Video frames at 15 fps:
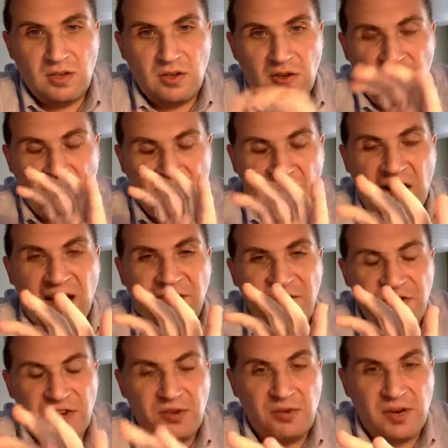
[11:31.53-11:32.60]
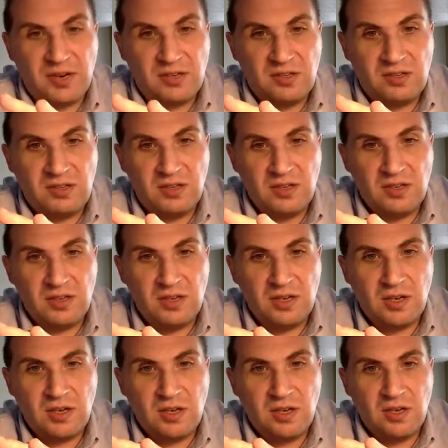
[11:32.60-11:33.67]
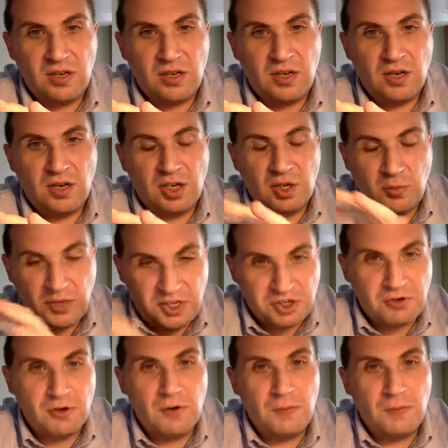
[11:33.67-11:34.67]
5 students to each group.